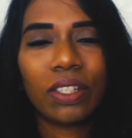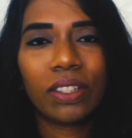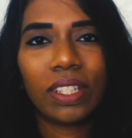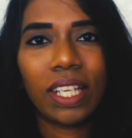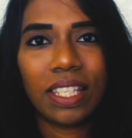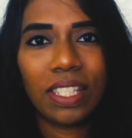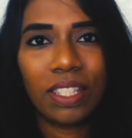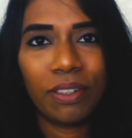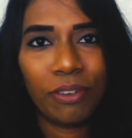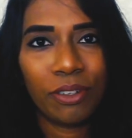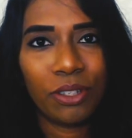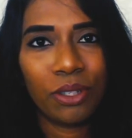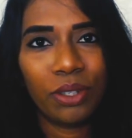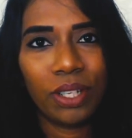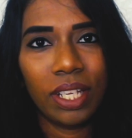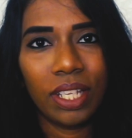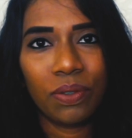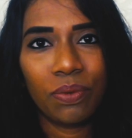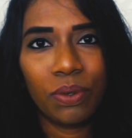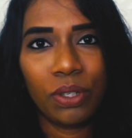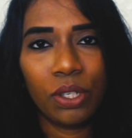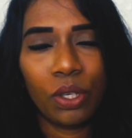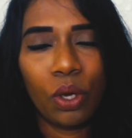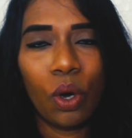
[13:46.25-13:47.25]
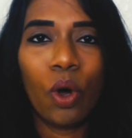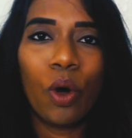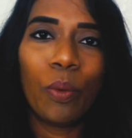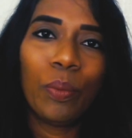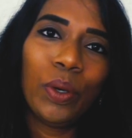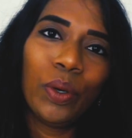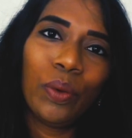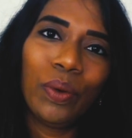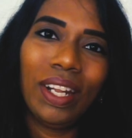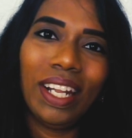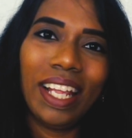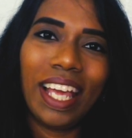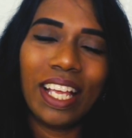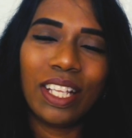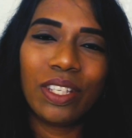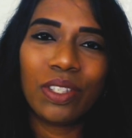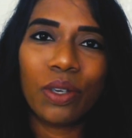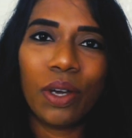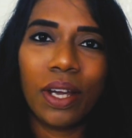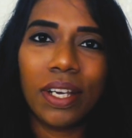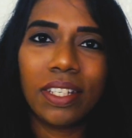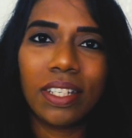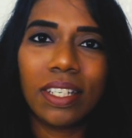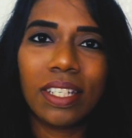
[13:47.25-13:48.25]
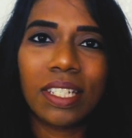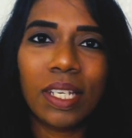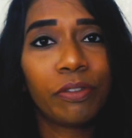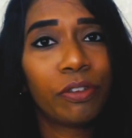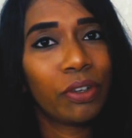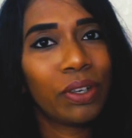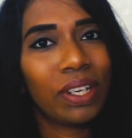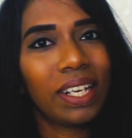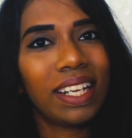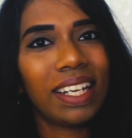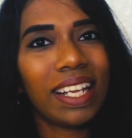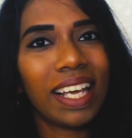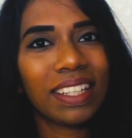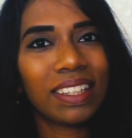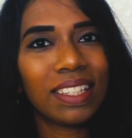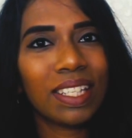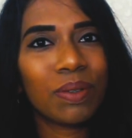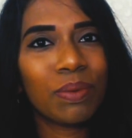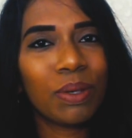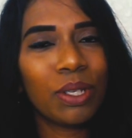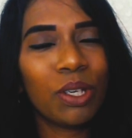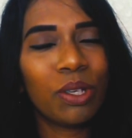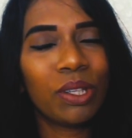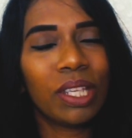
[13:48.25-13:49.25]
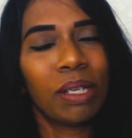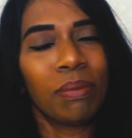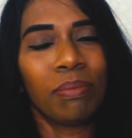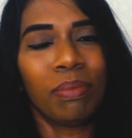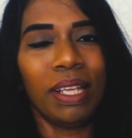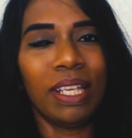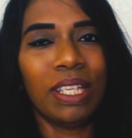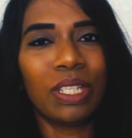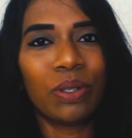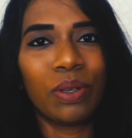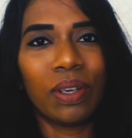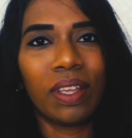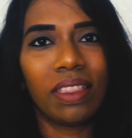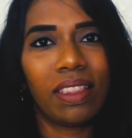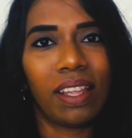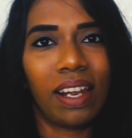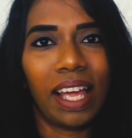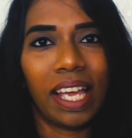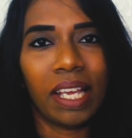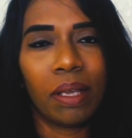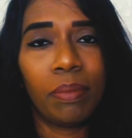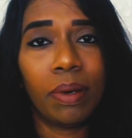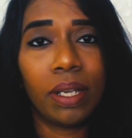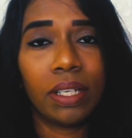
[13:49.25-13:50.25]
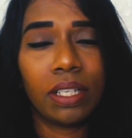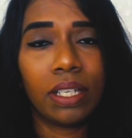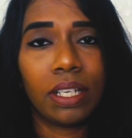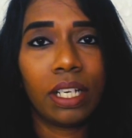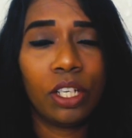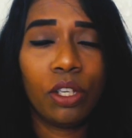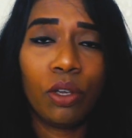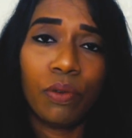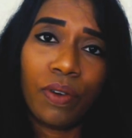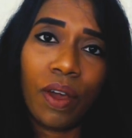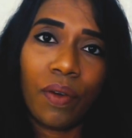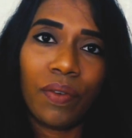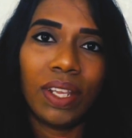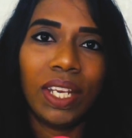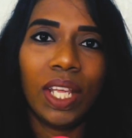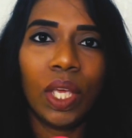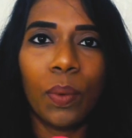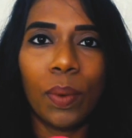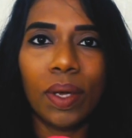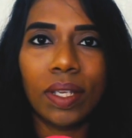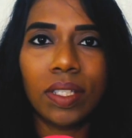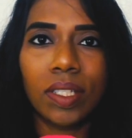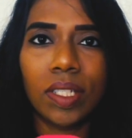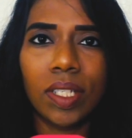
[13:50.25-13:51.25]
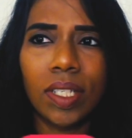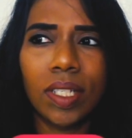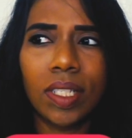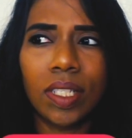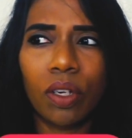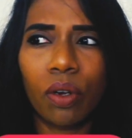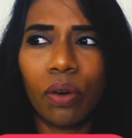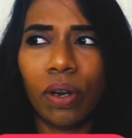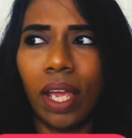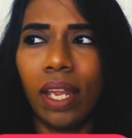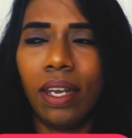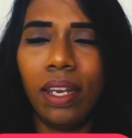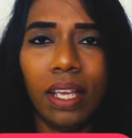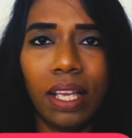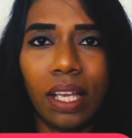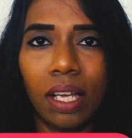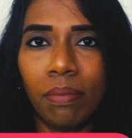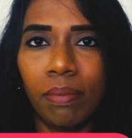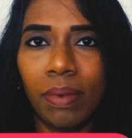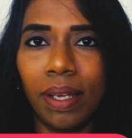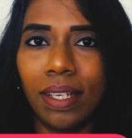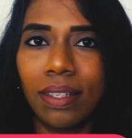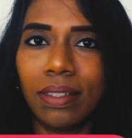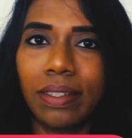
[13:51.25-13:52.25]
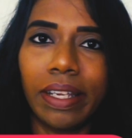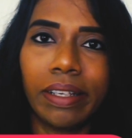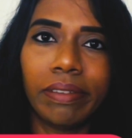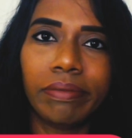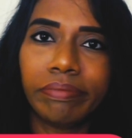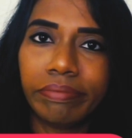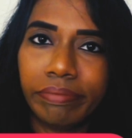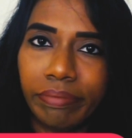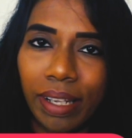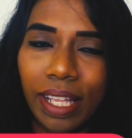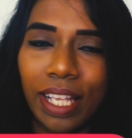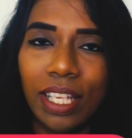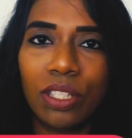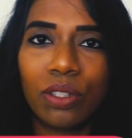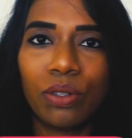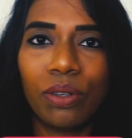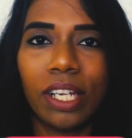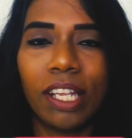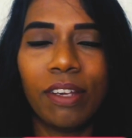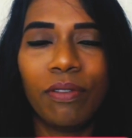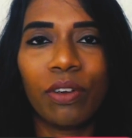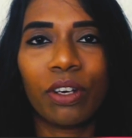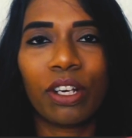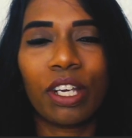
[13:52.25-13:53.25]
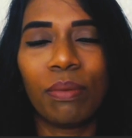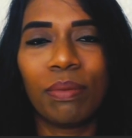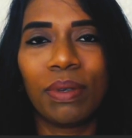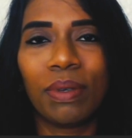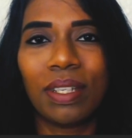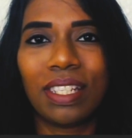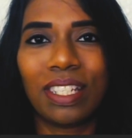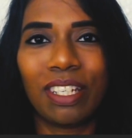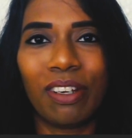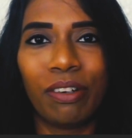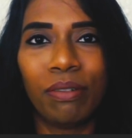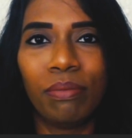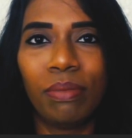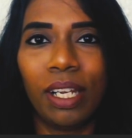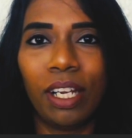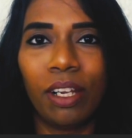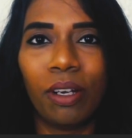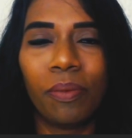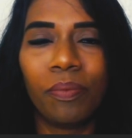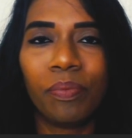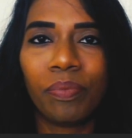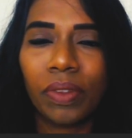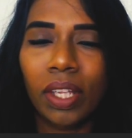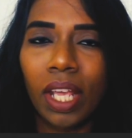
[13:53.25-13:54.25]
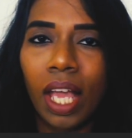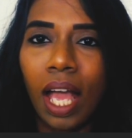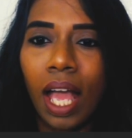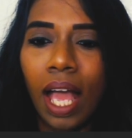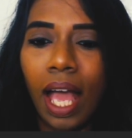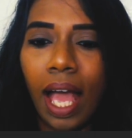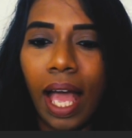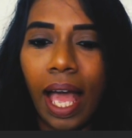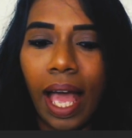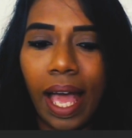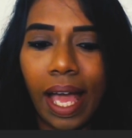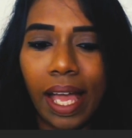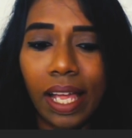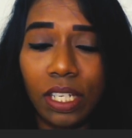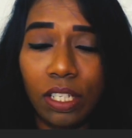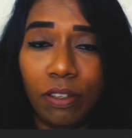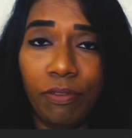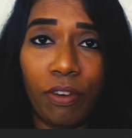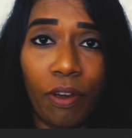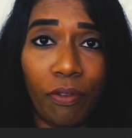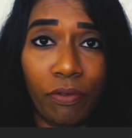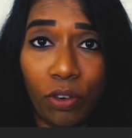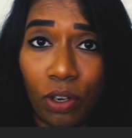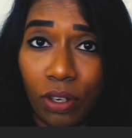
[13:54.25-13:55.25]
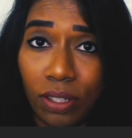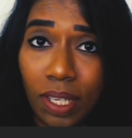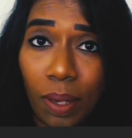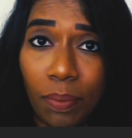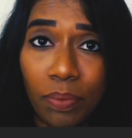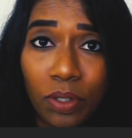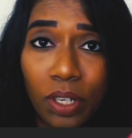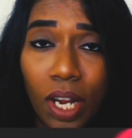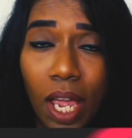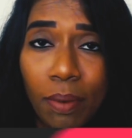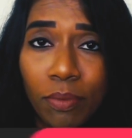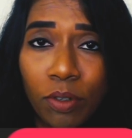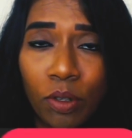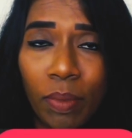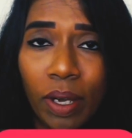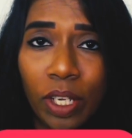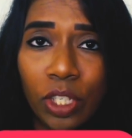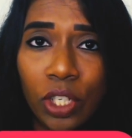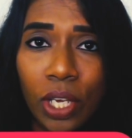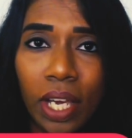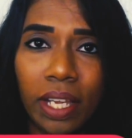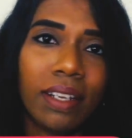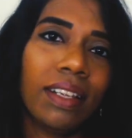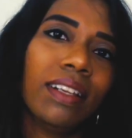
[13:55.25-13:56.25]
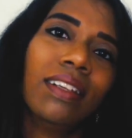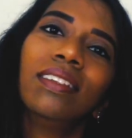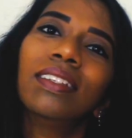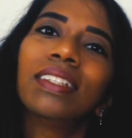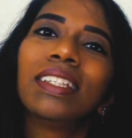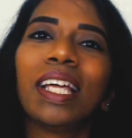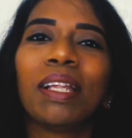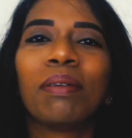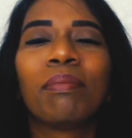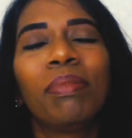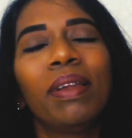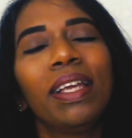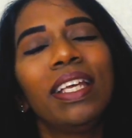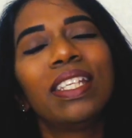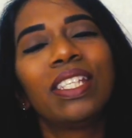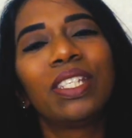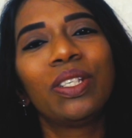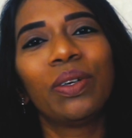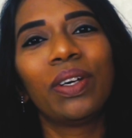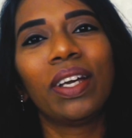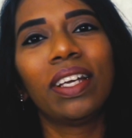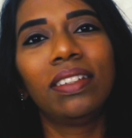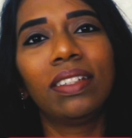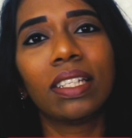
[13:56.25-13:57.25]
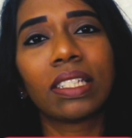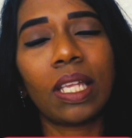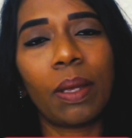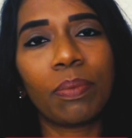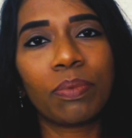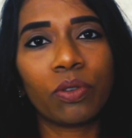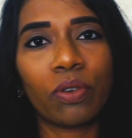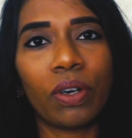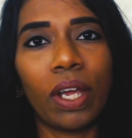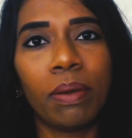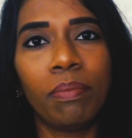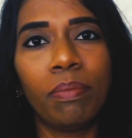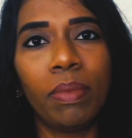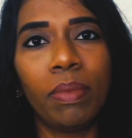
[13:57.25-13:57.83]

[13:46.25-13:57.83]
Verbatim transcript: so that's it for today's video. Hope you really enjoyed it. If you really like this video, then please do hit the like button and if you have any questions or any comments, then please do leave your comments down below. And if you have not subscribed to my channel, then please do hit the subscribe